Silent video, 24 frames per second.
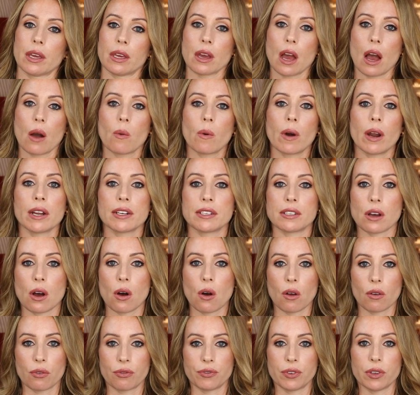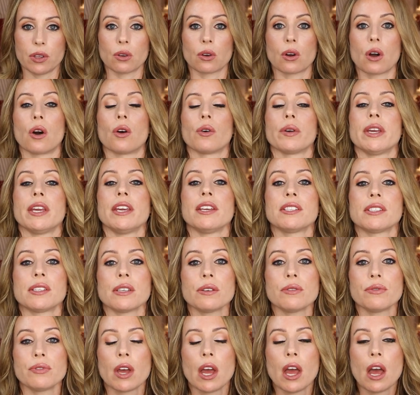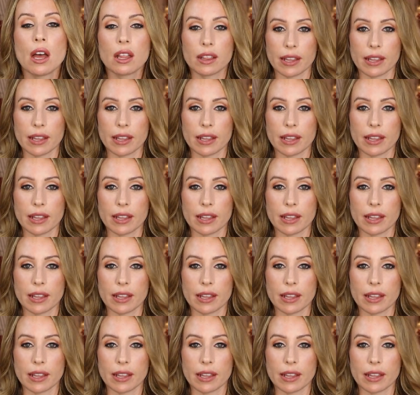Like I want it to all feel cohesive,